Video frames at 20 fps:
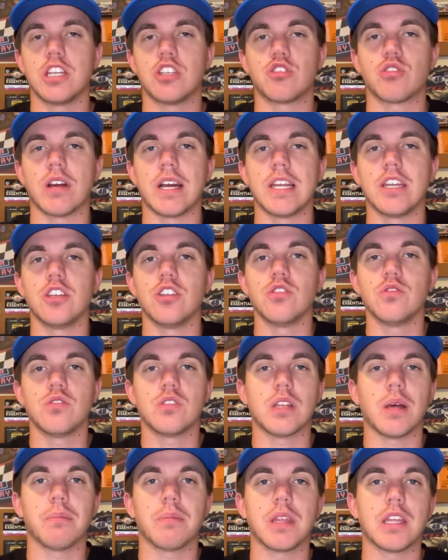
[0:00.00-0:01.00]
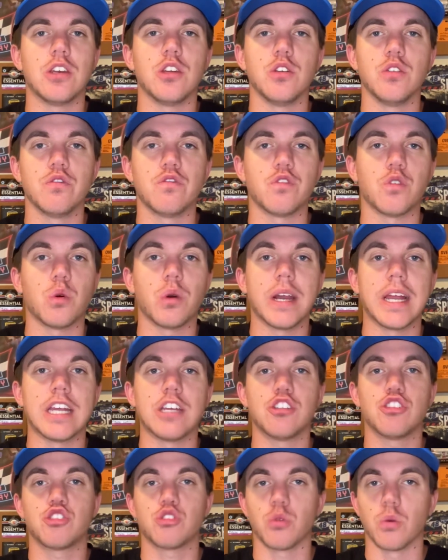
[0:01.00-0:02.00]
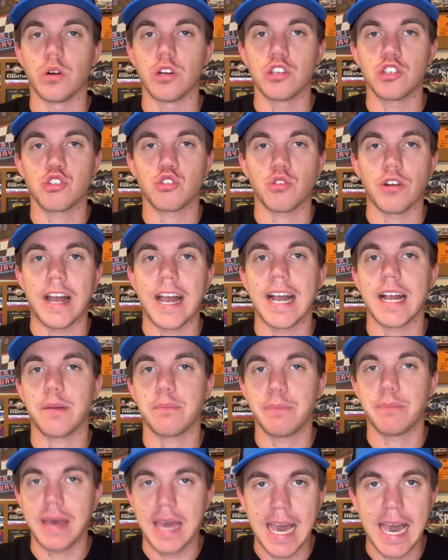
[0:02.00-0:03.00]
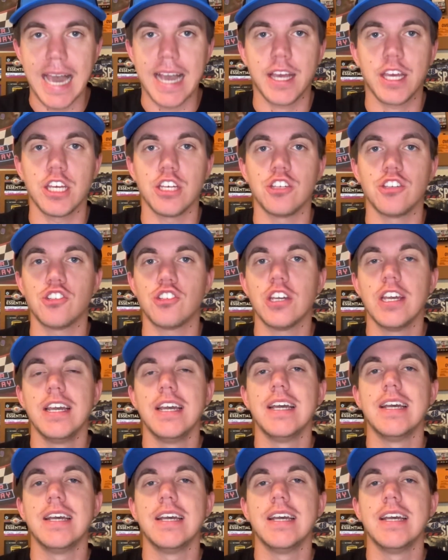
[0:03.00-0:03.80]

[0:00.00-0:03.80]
trying to do something new for a short track package,